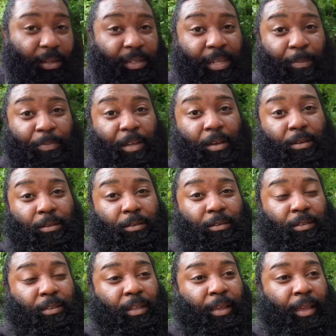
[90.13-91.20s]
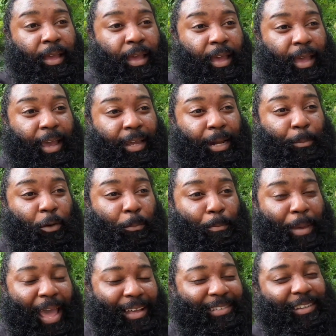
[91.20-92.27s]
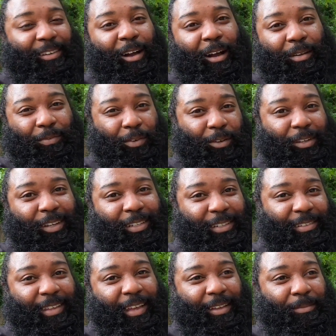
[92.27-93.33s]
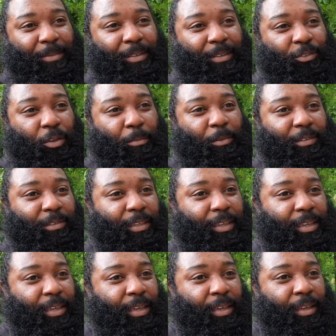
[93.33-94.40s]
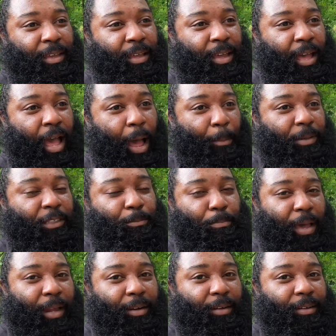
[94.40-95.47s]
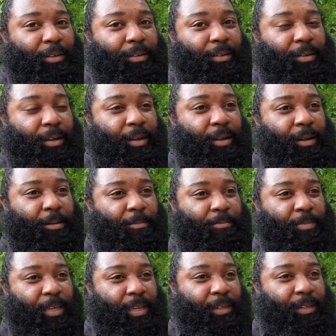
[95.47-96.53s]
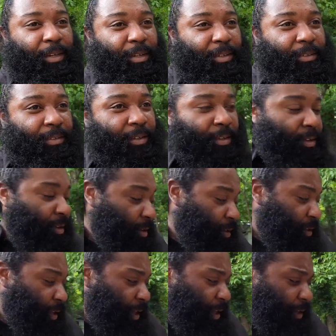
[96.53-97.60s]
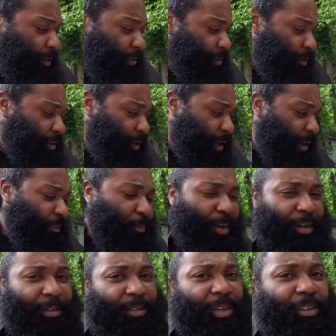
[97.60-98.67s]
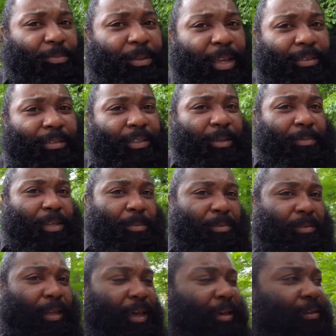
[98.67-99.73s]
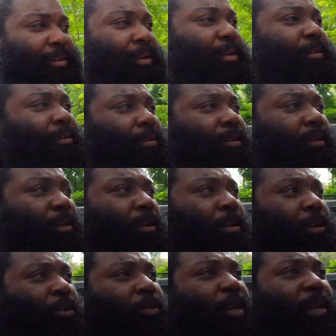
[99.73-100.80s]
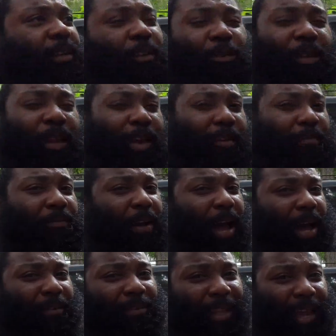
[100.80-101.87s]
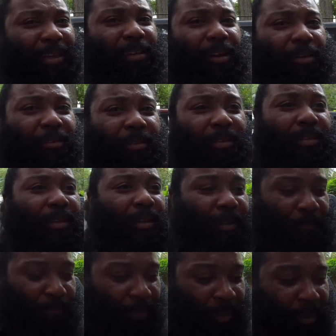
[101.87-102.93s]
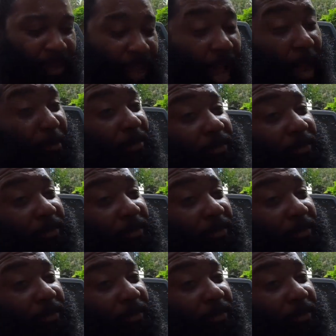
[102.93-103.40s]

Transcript: dip those, and I'm gonna mask it off real good this time. So I'm gonna see how much better it does. And everybody that does Plasti dip keep saying that you need to do like 5 light coats. I'm a